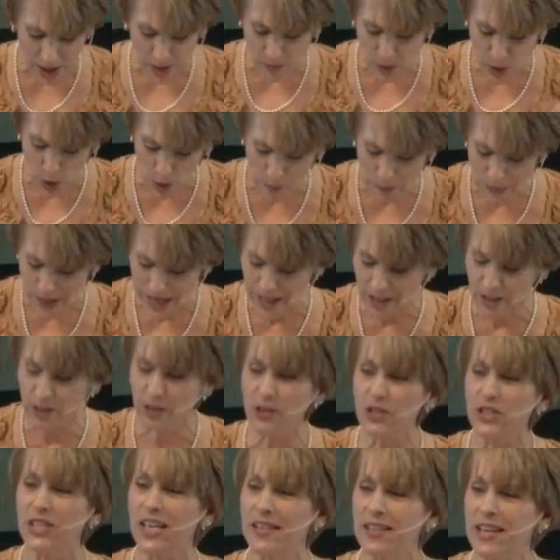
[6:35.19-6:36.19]
them no
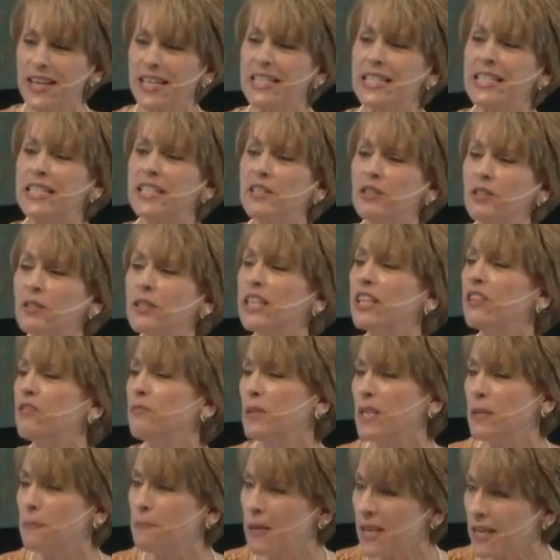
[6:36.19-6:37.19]
pickles and they still give
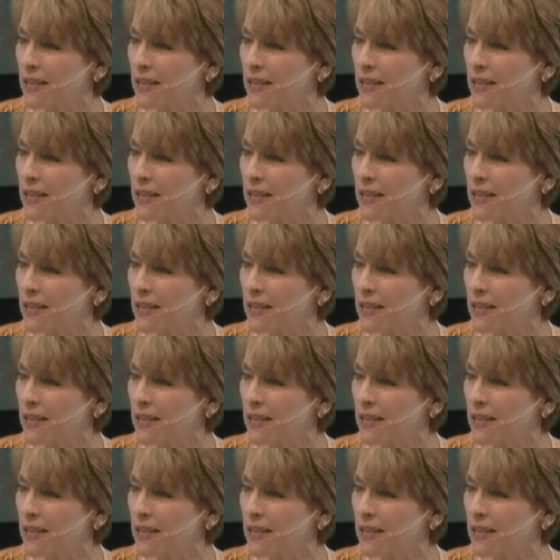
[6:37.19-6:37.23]
me